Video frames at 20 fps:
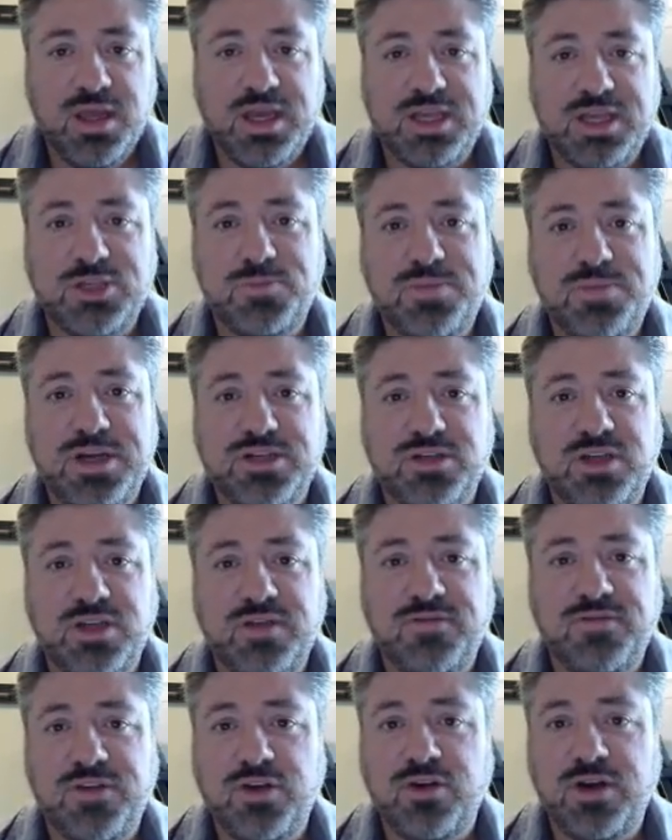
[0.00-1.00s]
especially
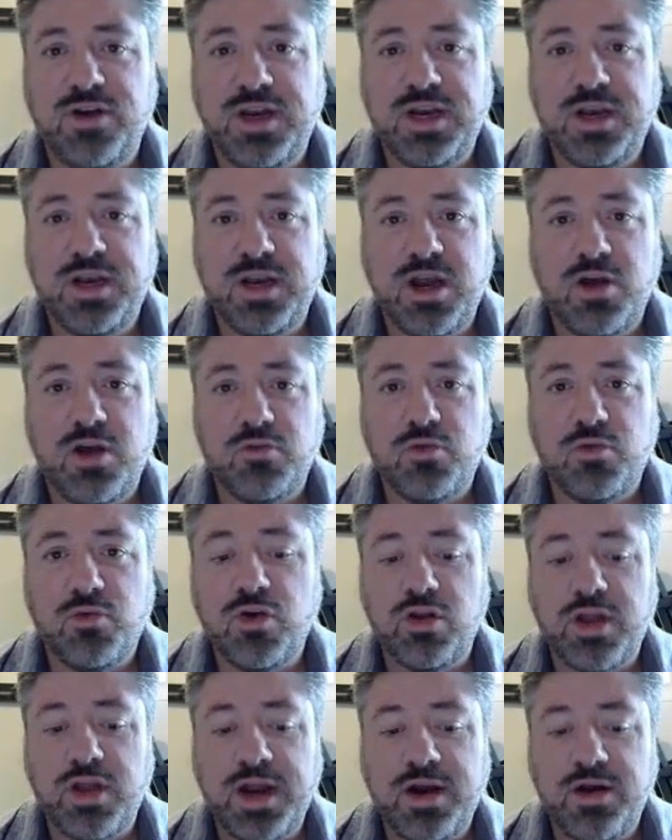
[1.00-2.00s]
if you're in a
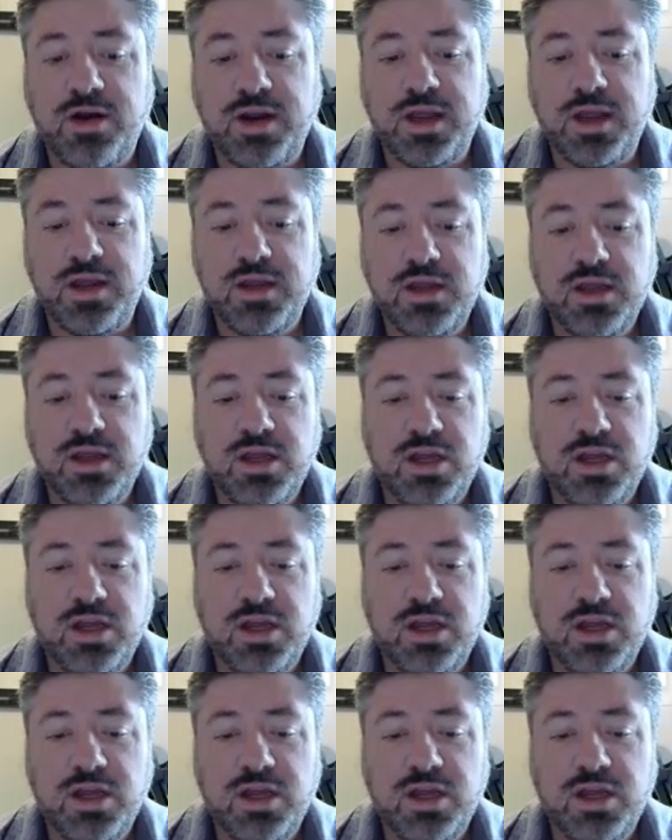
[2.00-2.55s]
rural area,